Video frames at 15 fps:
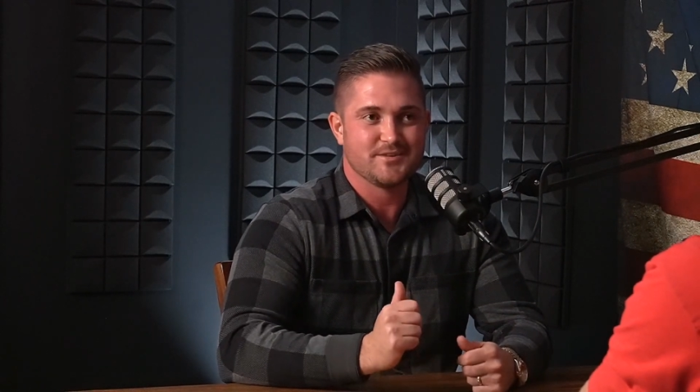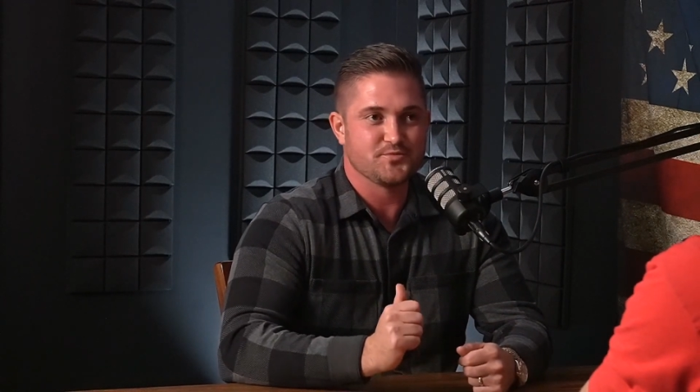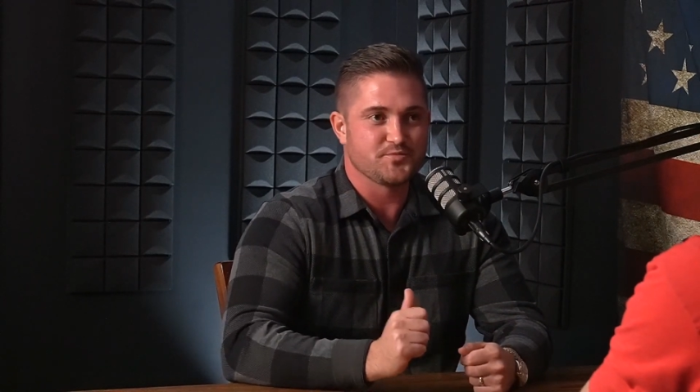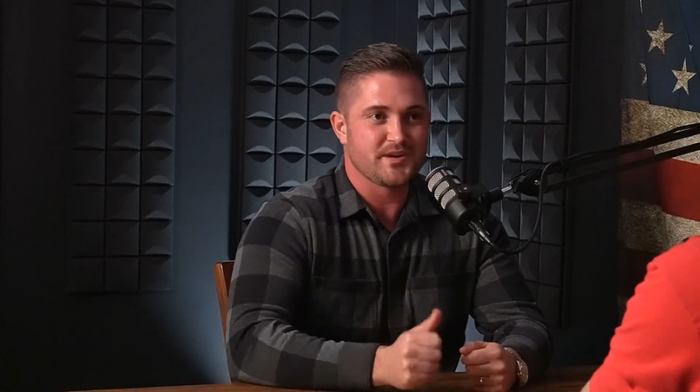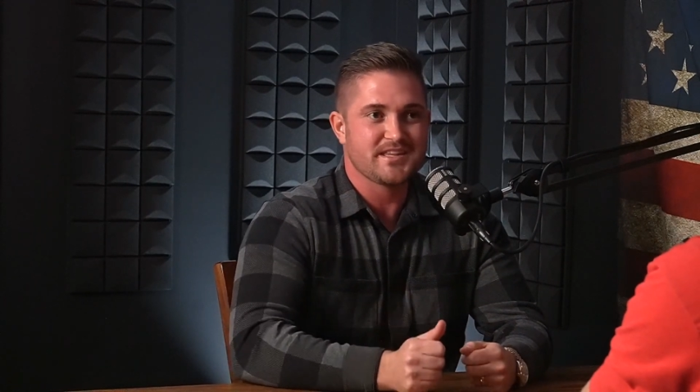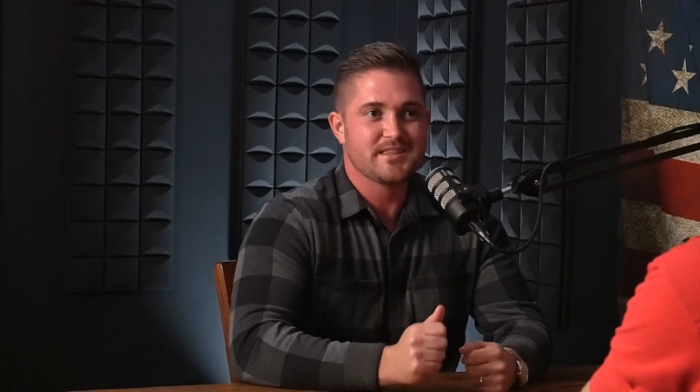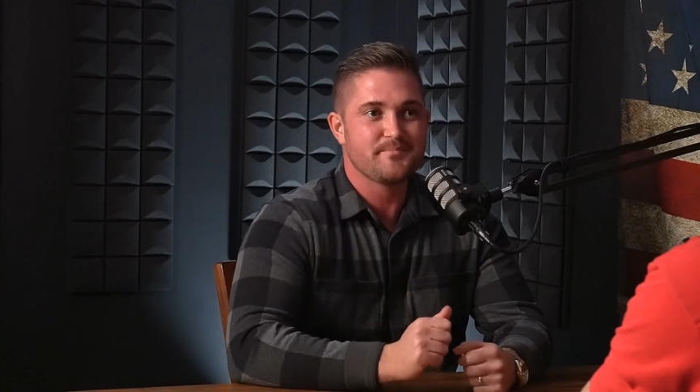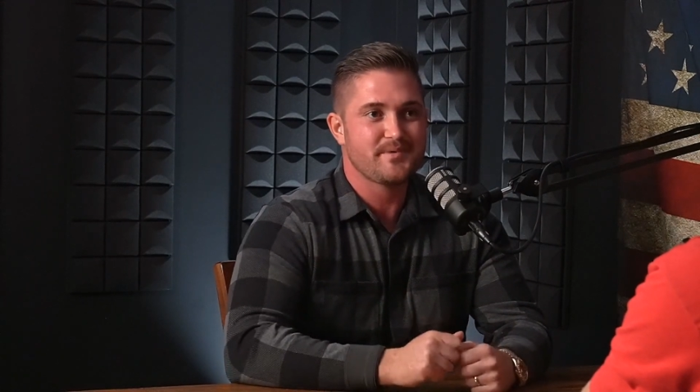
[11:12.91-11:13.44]

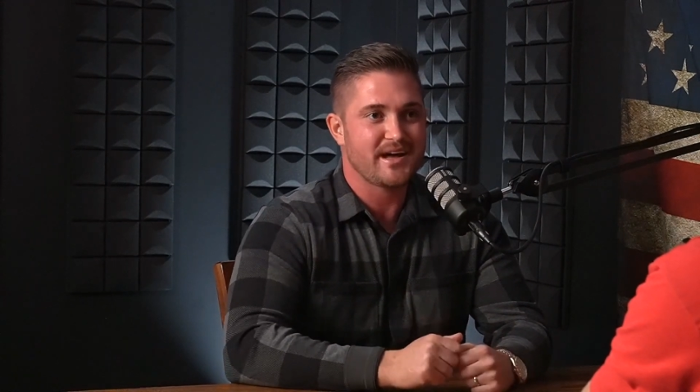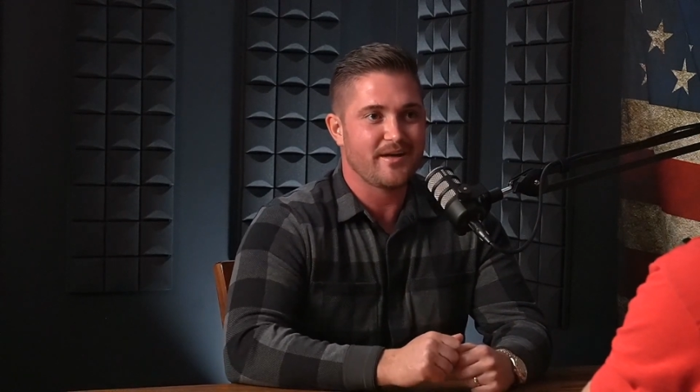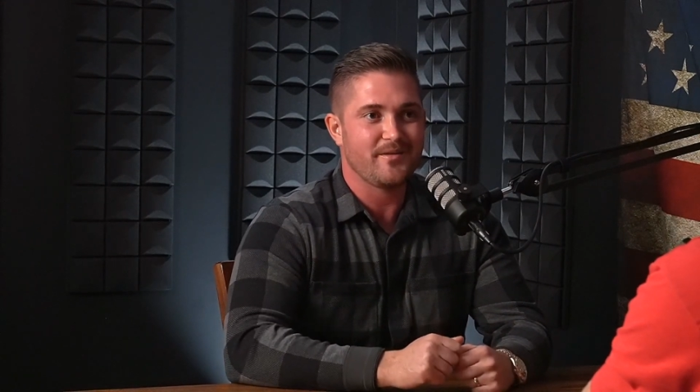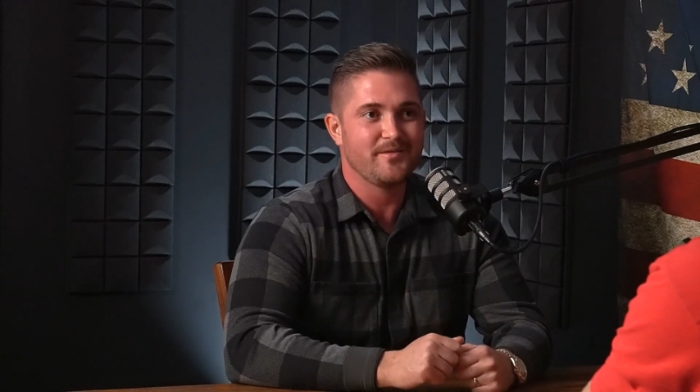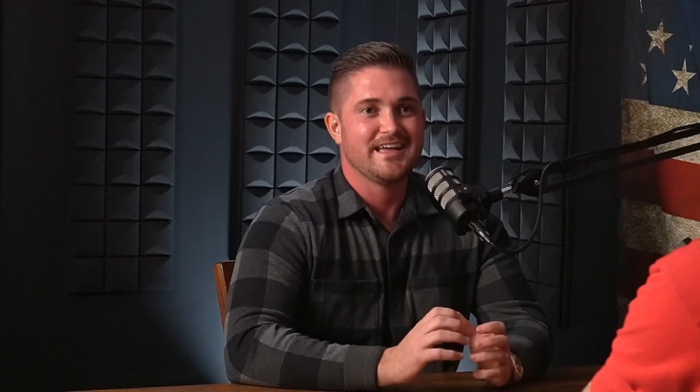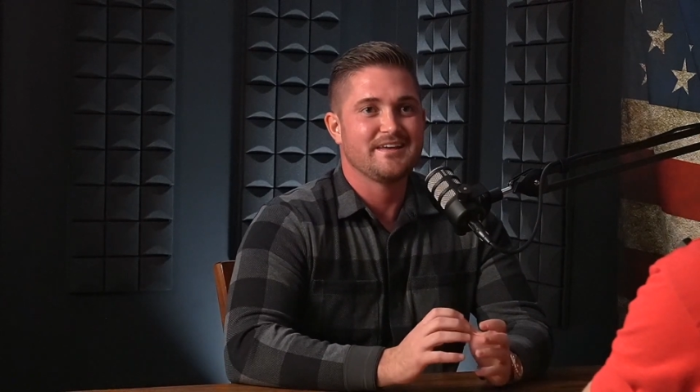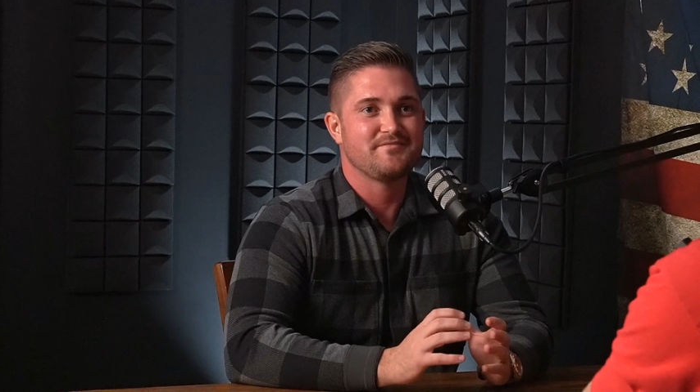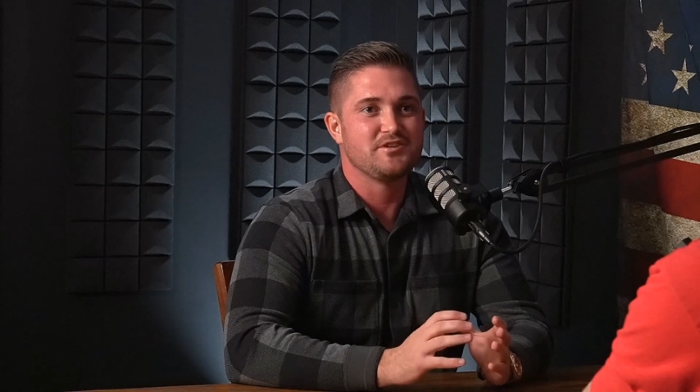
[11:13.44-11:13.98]
ring the
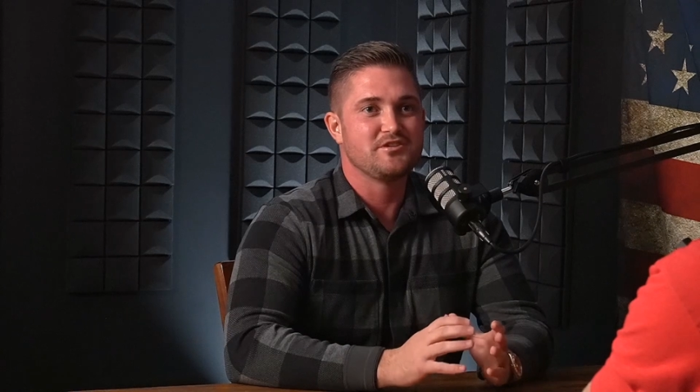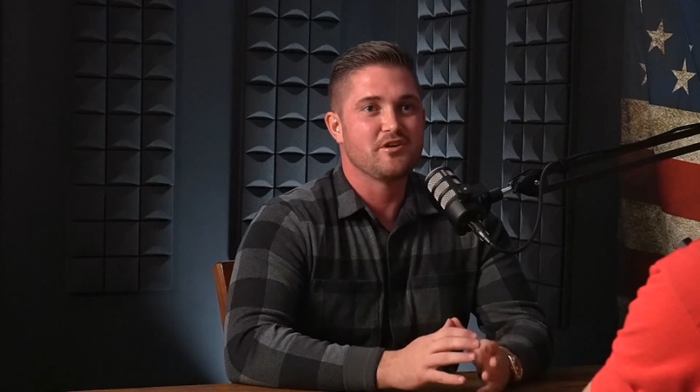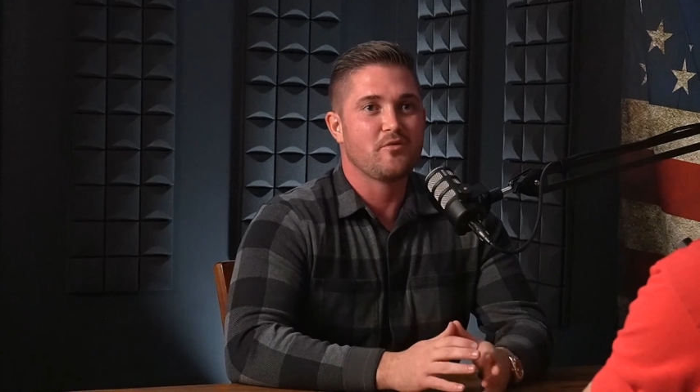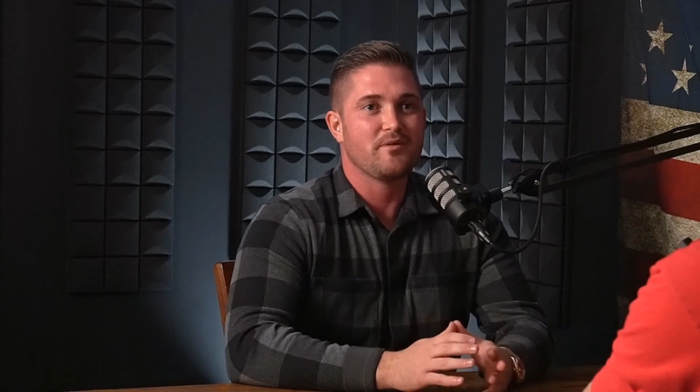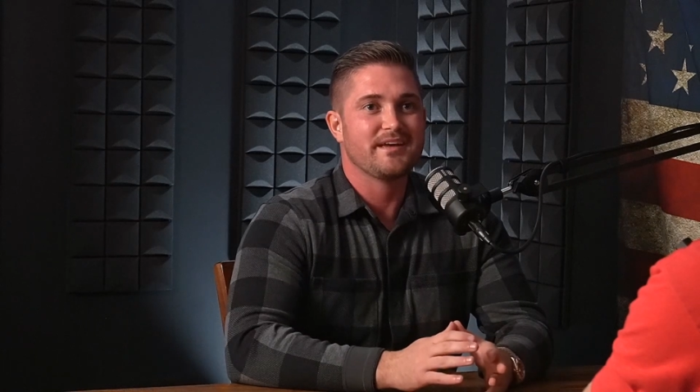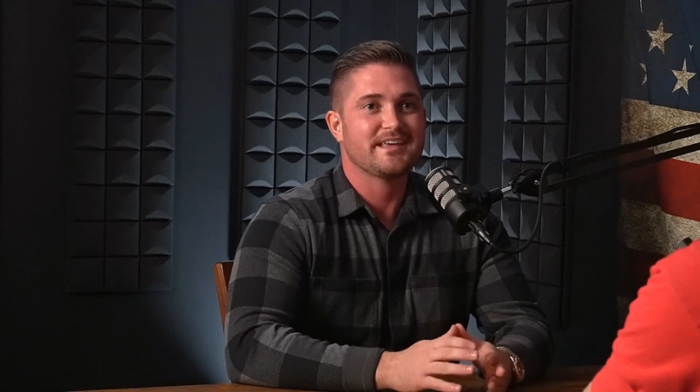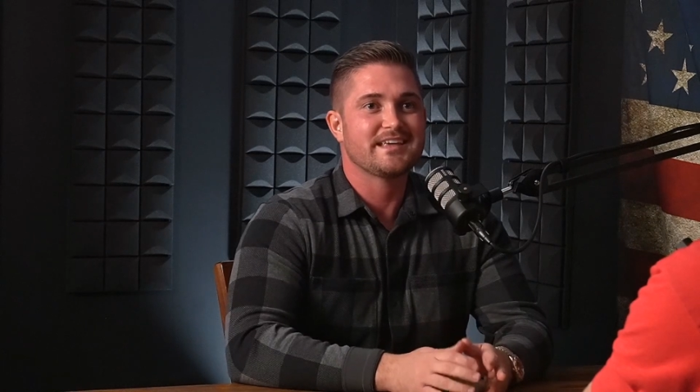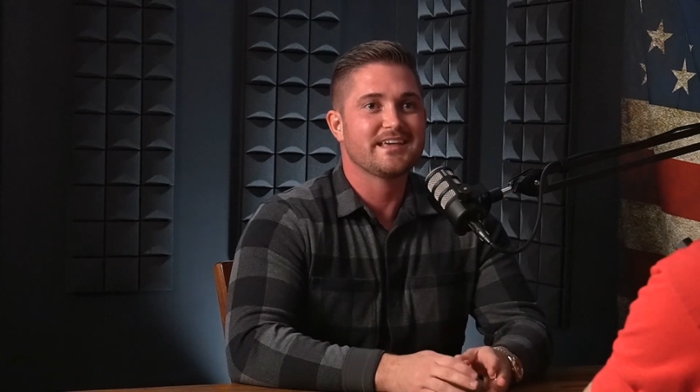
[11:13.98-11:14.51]
bell. If you
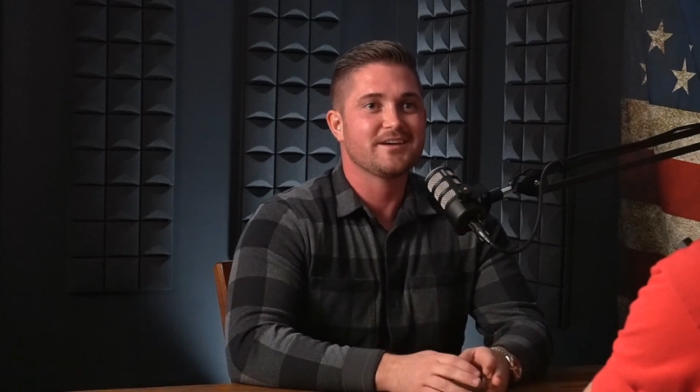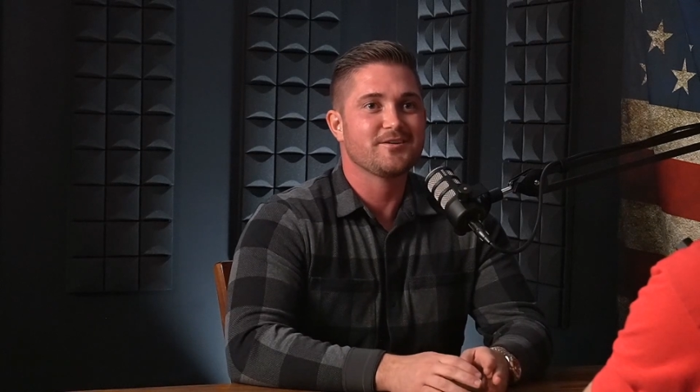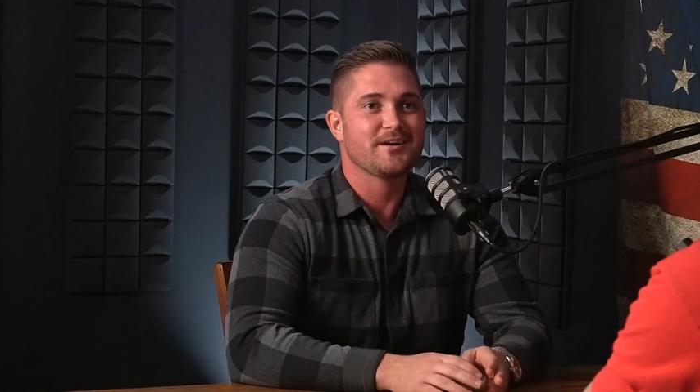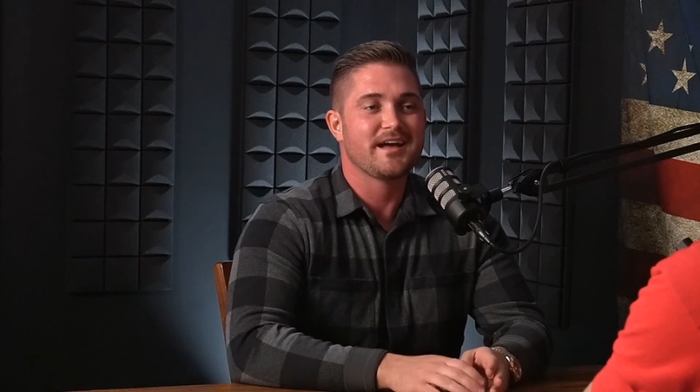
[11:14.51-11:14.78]
don't hear